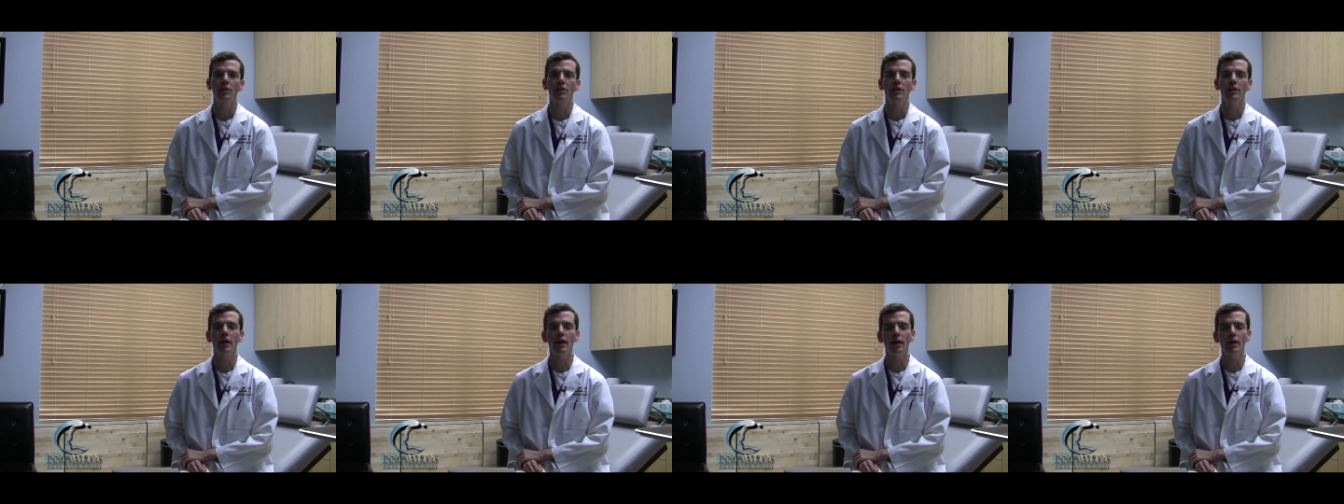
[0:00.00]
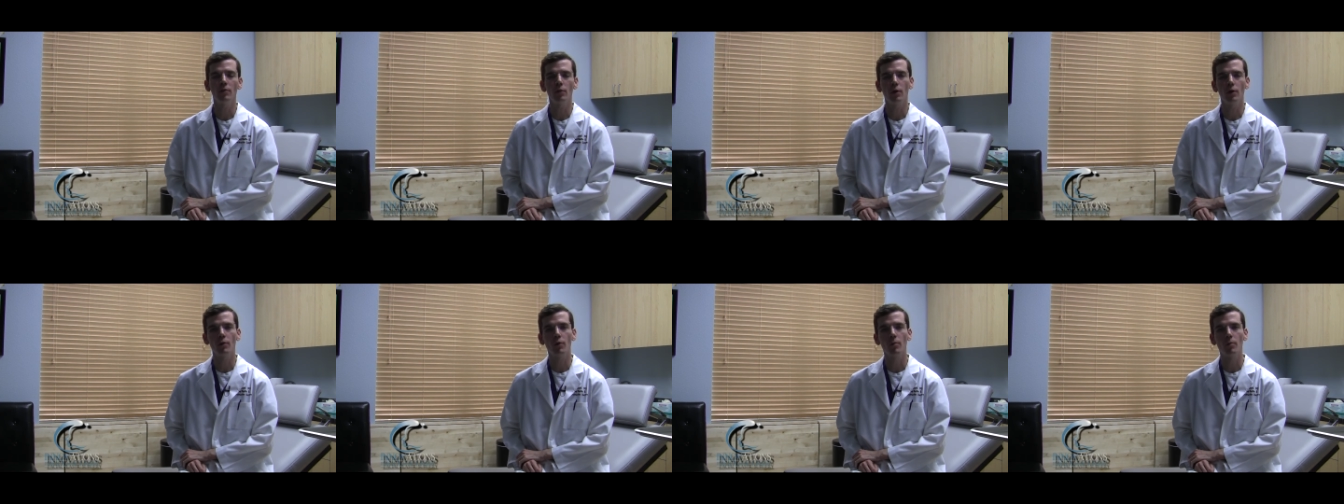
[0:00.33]

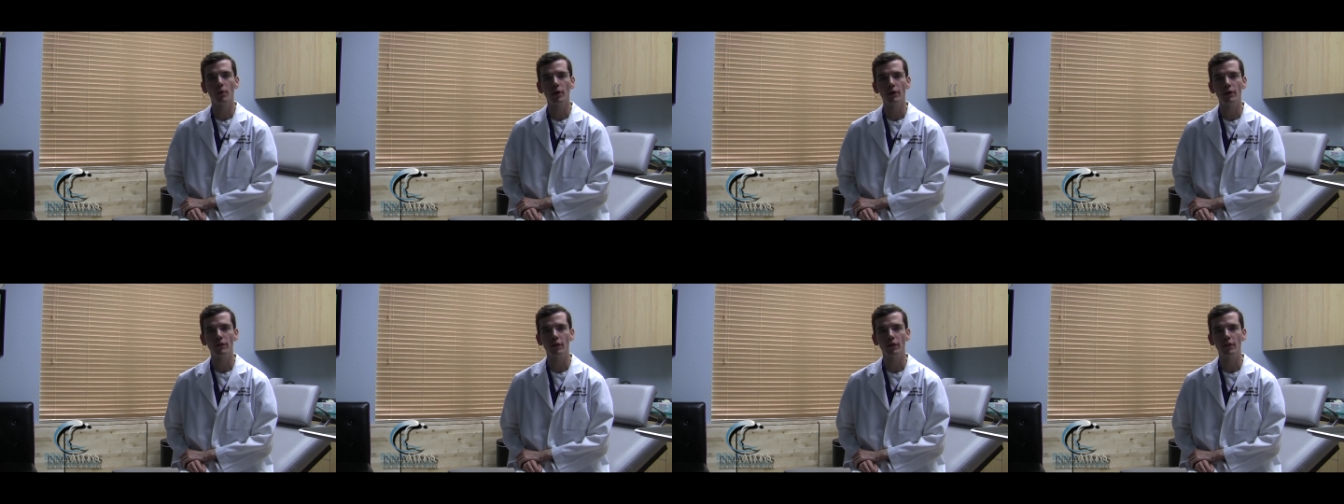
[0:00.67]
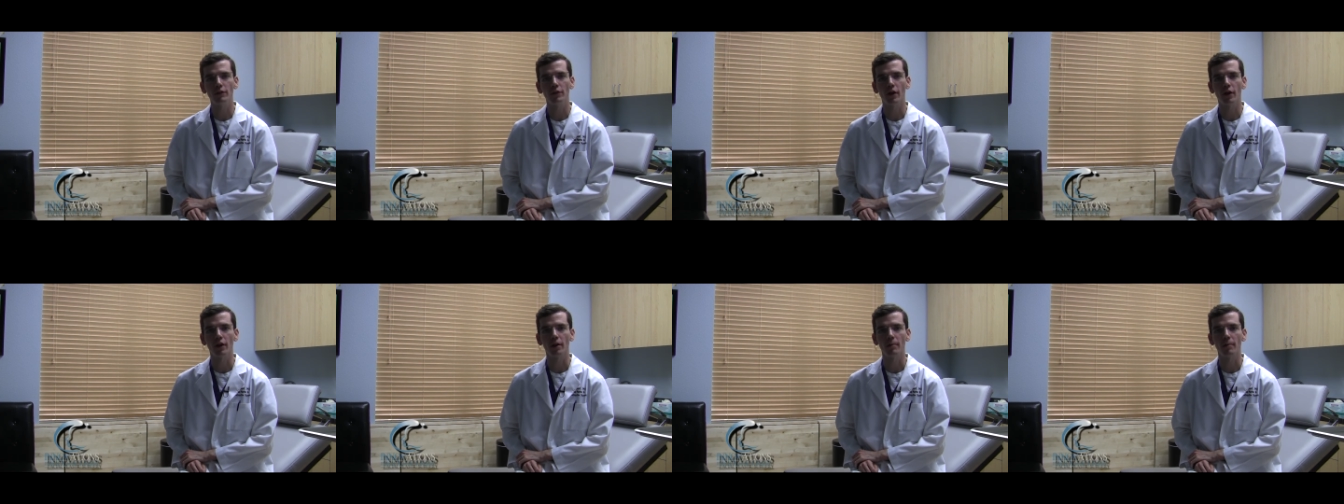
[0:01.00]
Today we will
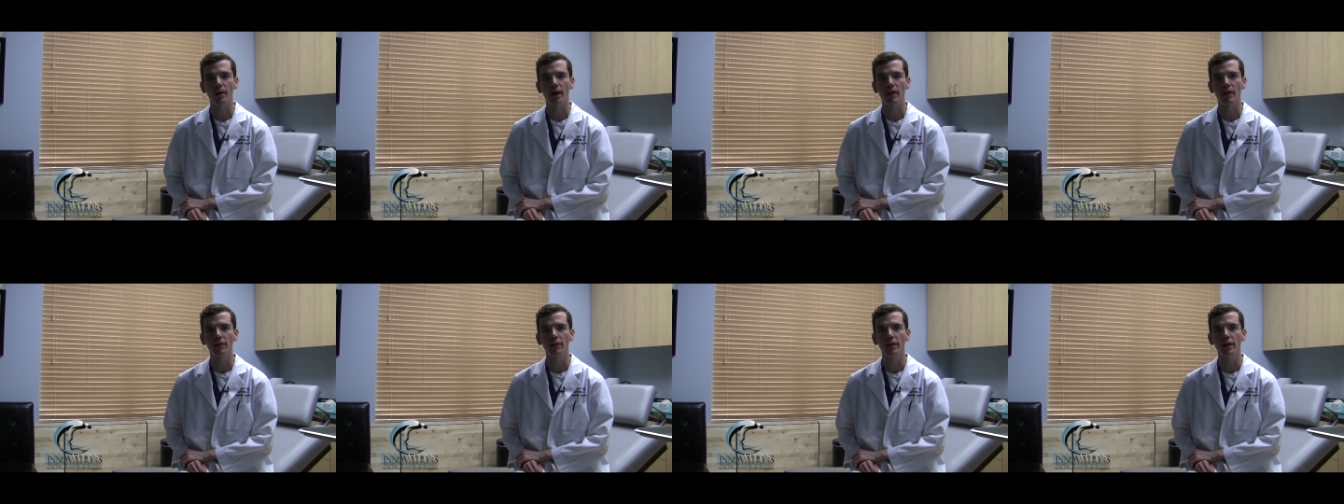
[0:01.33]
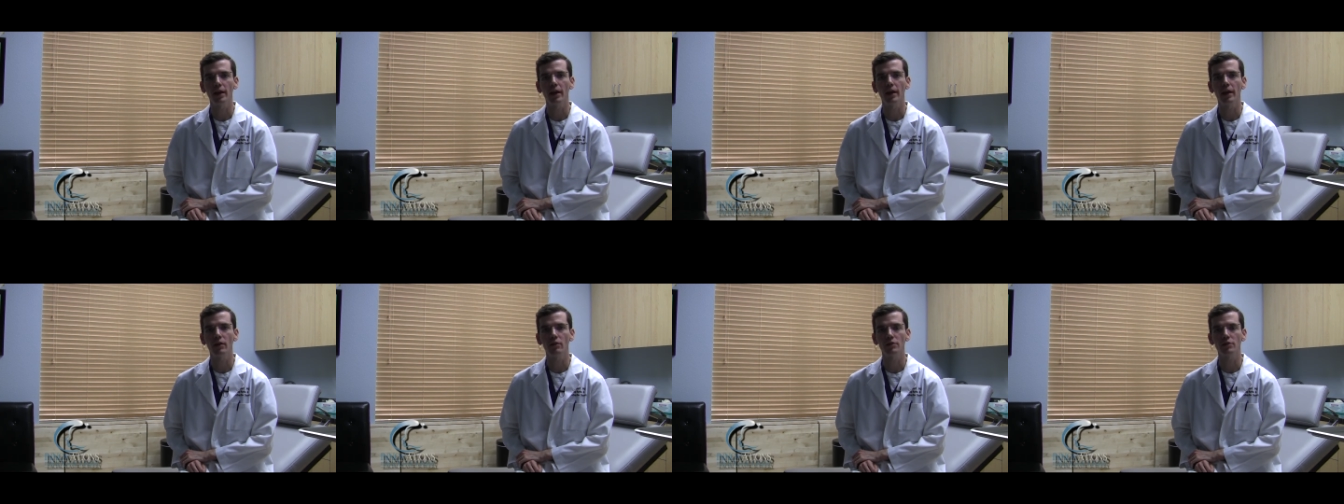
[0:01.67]
briefly talk about
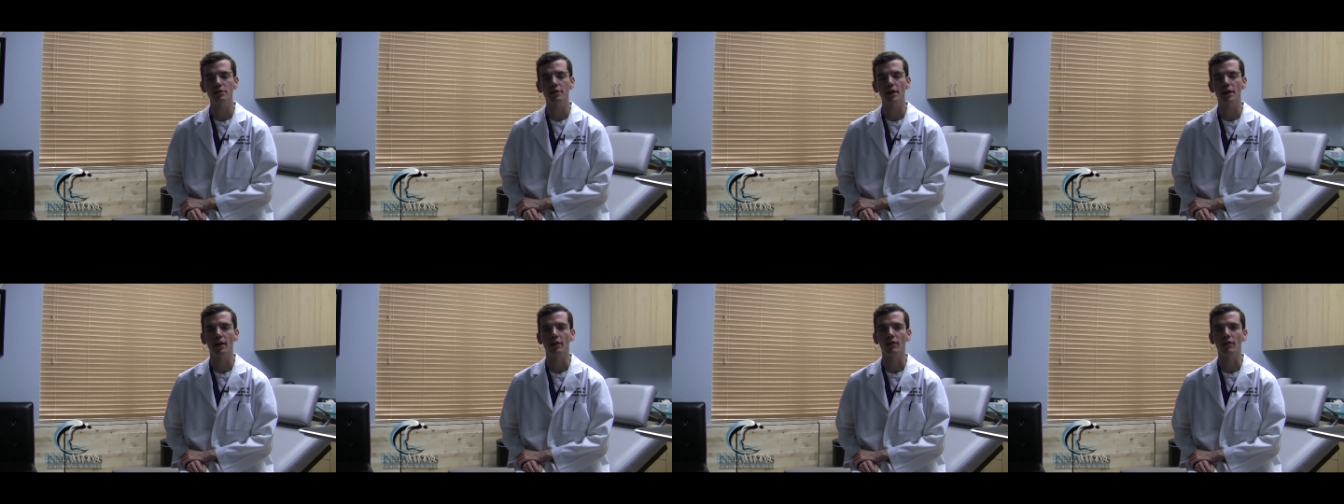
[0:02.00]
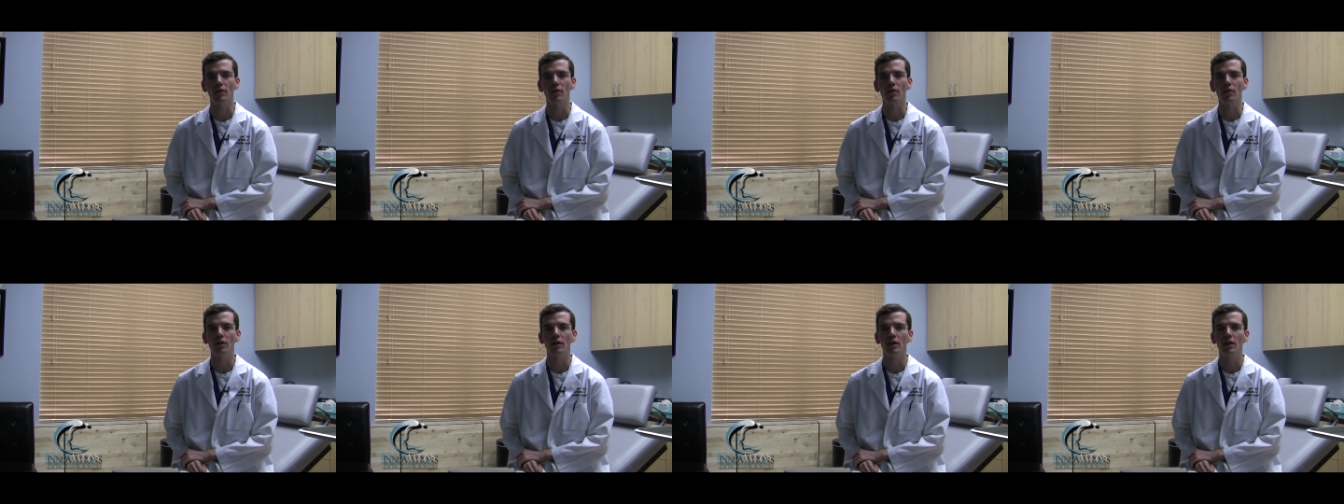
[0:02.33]
the hair
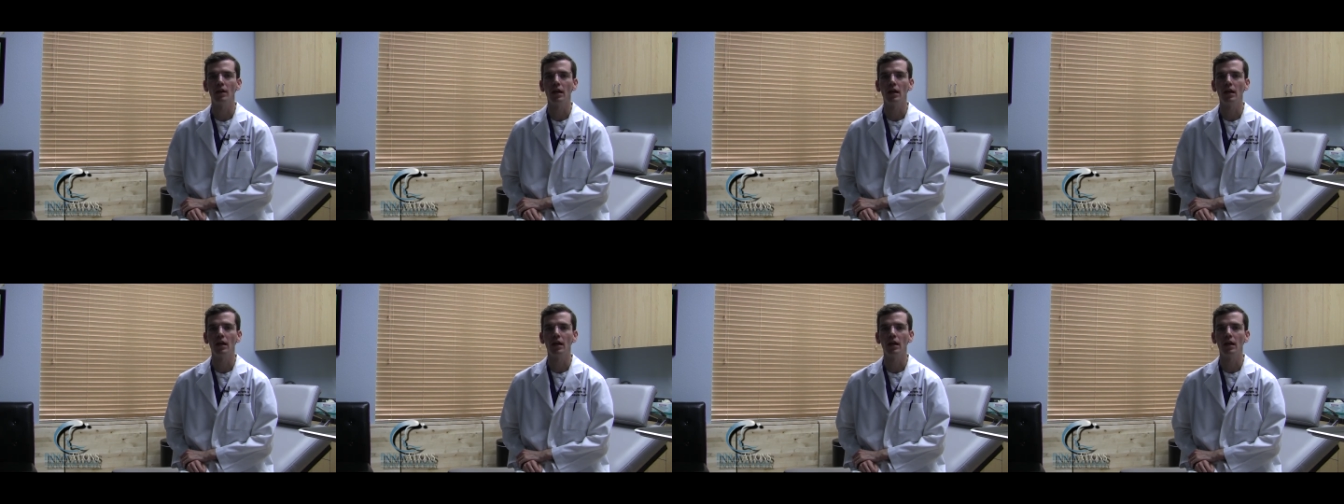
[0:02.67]
cycle.